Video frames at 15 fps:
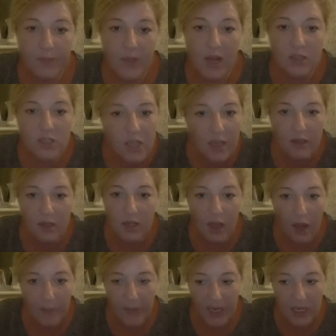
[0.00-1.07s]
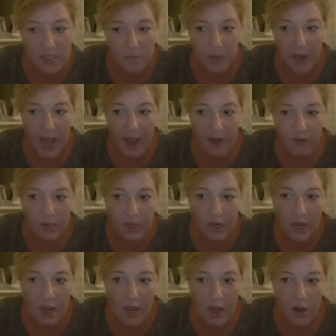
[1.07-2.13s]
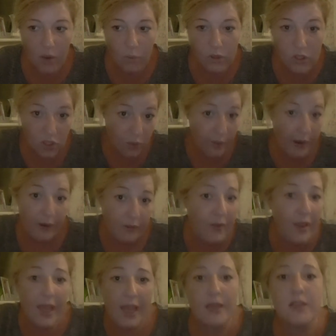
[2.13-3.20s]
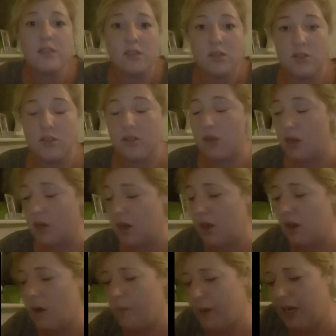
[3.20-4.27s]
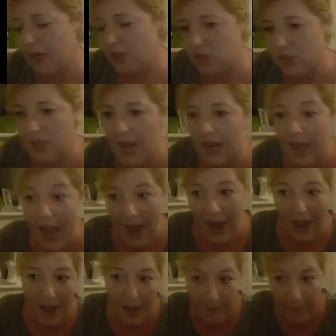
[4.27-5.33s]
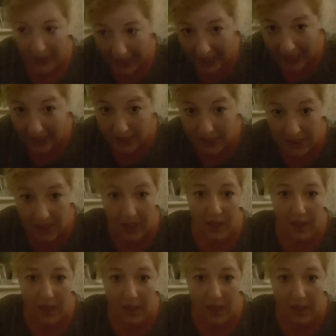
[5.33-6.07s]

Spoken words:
I mean, as a parent with 2 healthy kids, you know what I mean? I can't begin.